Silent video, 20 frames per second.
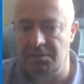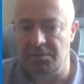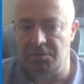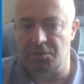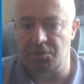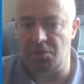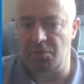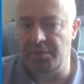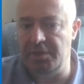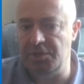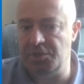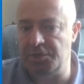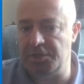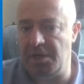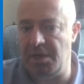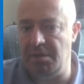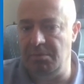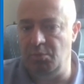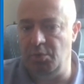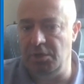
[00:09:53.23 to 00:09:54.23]
So each
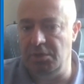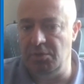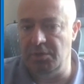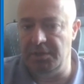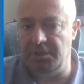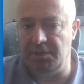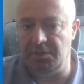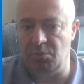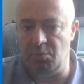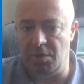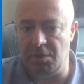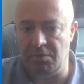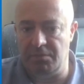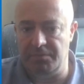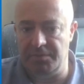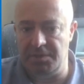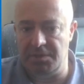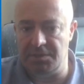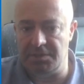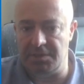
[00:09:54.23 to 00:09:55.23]
time we're looking at one
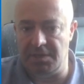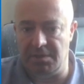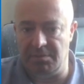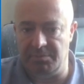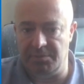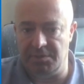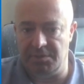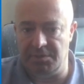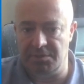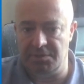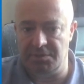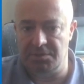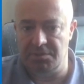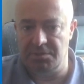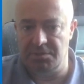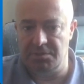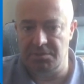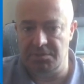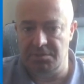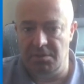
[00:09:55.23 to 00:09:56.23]
of these elements
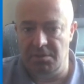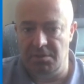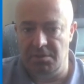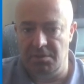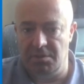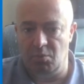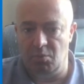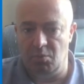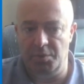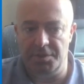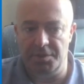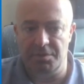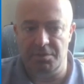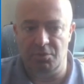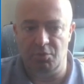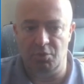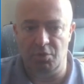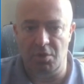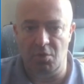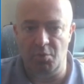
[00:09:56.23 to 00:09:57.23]
with
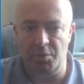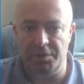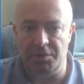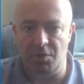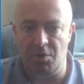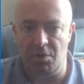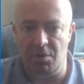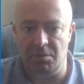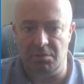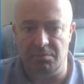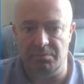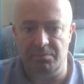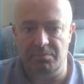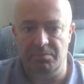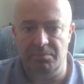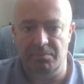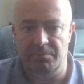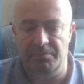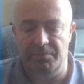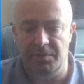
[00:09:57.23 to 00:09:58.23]
row and column,
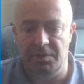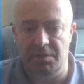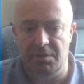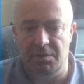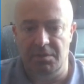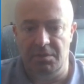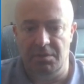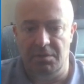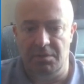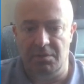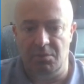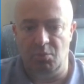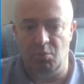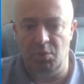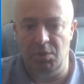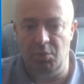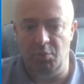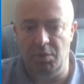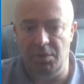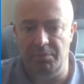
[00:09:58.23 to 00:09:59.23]

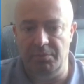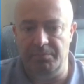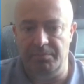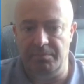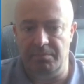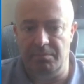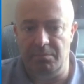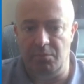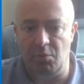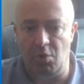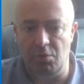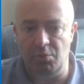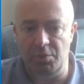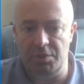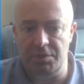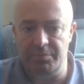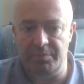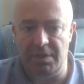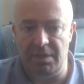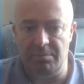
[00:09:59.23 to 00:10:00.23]
we will
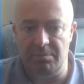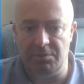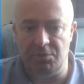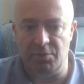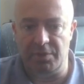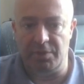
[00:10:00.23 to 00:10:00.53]
always be able to